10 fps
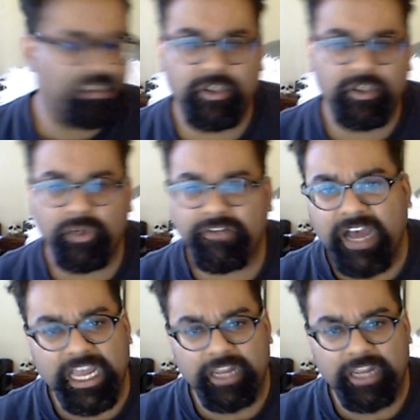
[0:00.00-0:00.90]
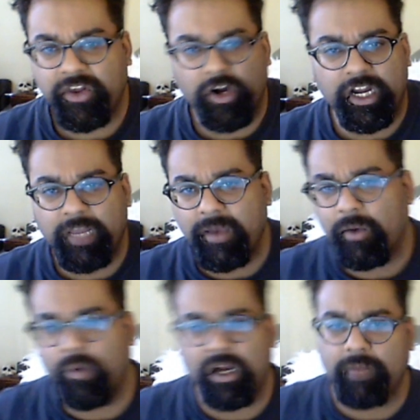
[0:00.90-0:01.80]
unifying theory
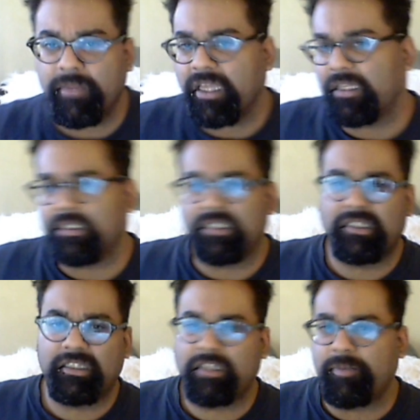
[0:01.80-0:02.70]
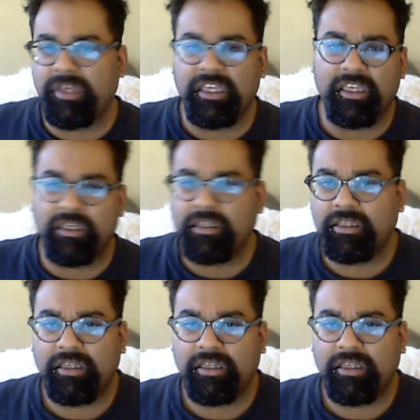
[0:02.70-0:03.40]
about what it means to be